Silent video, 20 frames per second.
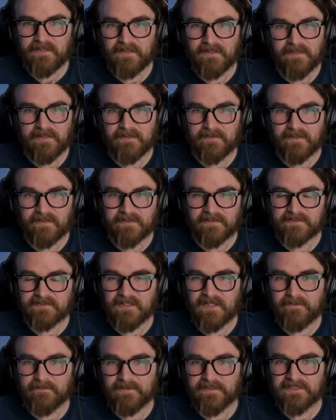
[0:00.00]
in like a
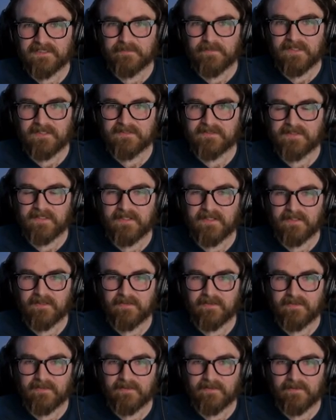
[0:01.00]
sci-fi space setting
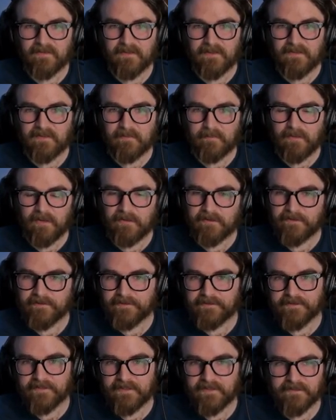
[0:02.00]
than the Balkan
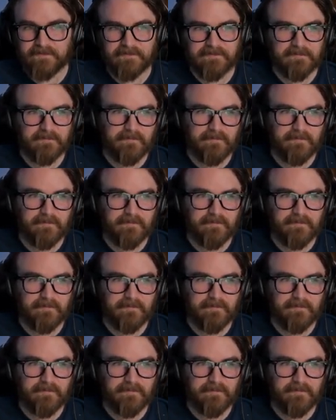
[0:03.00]
states.